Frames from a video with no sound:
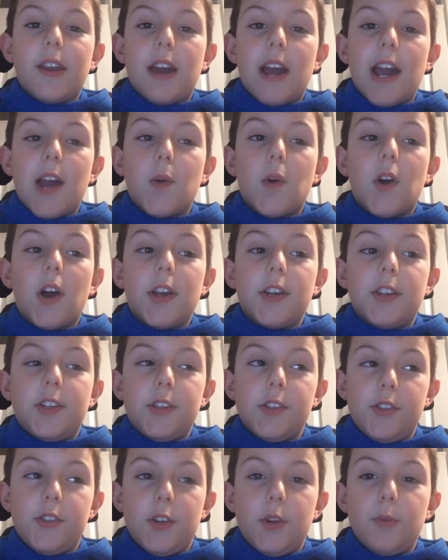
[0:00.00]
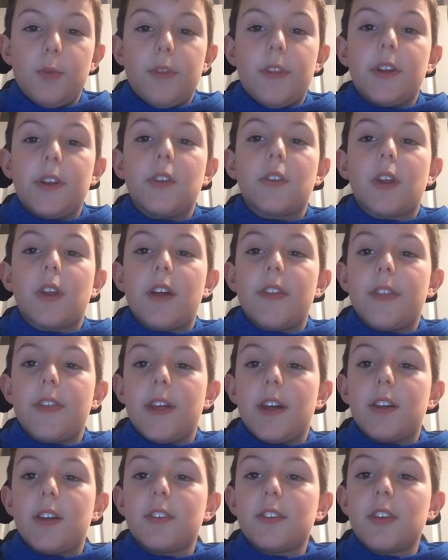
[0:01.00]
how I do things like
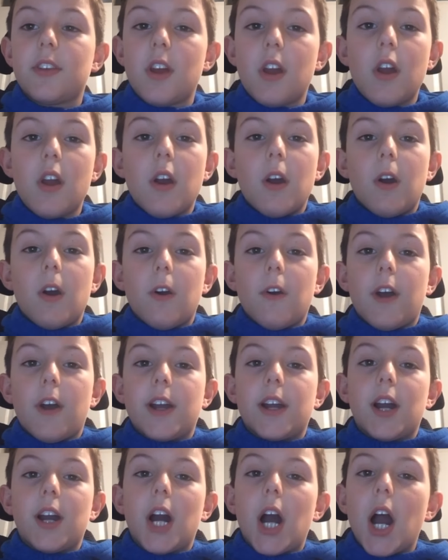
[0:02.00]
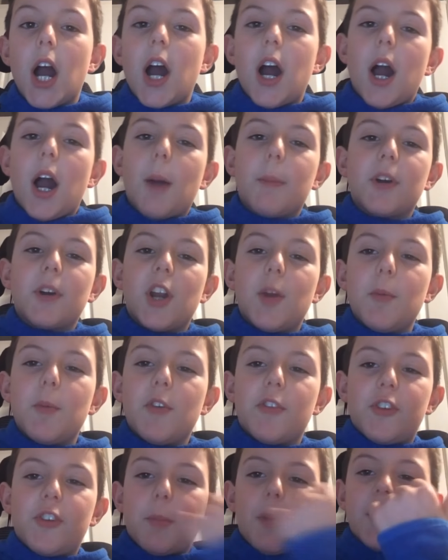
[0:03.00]
this. Alright, I'm going to
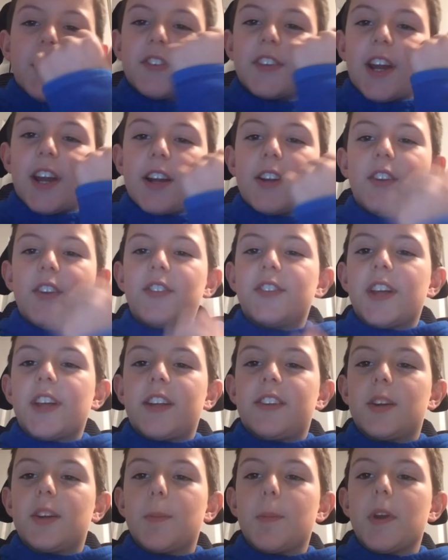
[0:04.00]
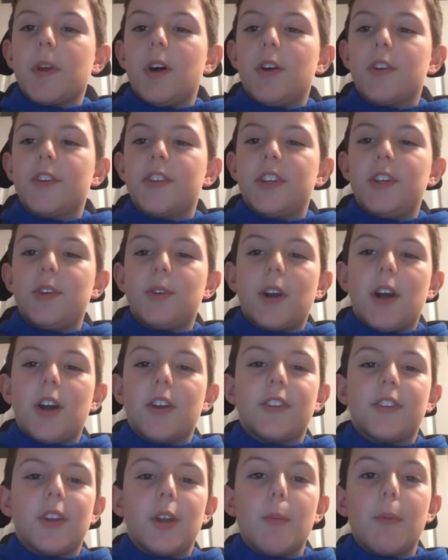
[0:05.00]
move to my second setup and I'll see you
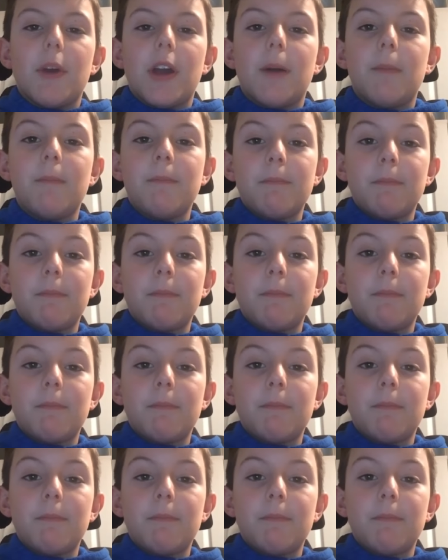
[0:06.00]
guys in a bit.